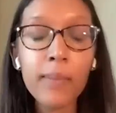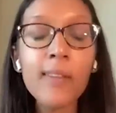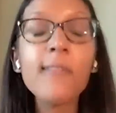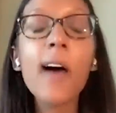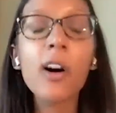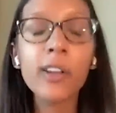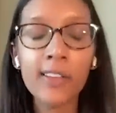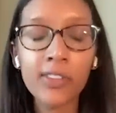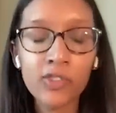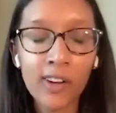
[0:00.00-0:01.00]
let me
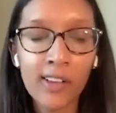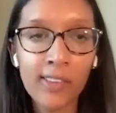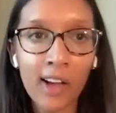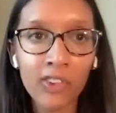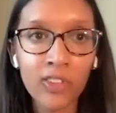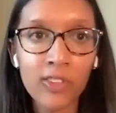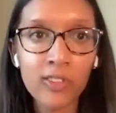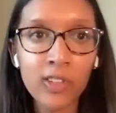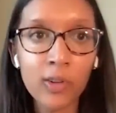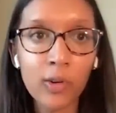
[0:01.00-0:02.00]
validate the
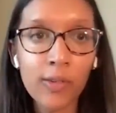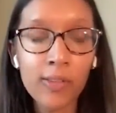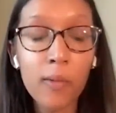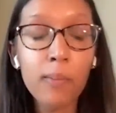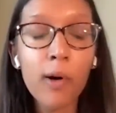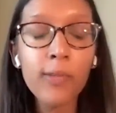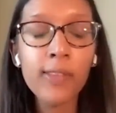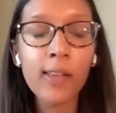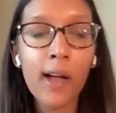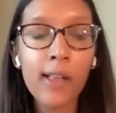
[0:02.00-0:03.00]
transactions too. So both
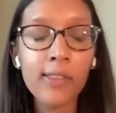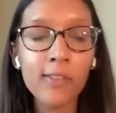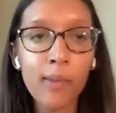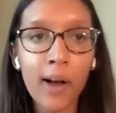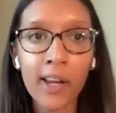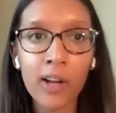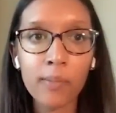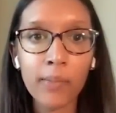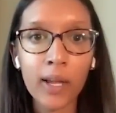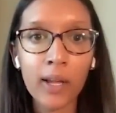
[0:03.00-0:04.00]
sides of mining
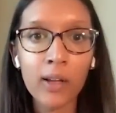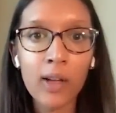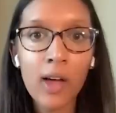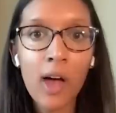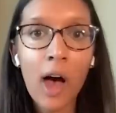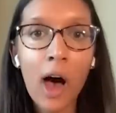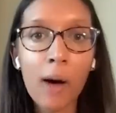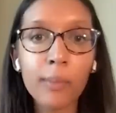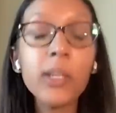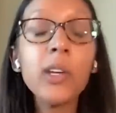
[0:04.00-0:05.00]
are being
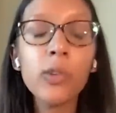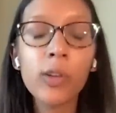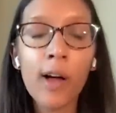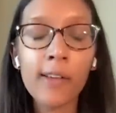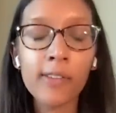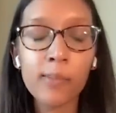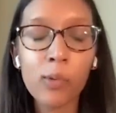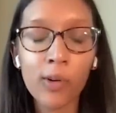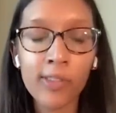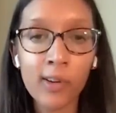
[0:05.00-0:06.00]
um, utilized
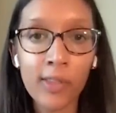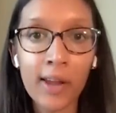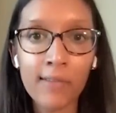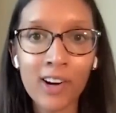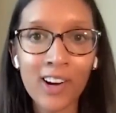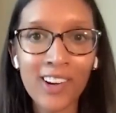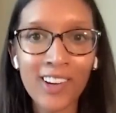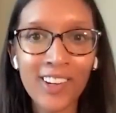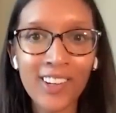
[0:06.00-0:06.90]
more so than ever.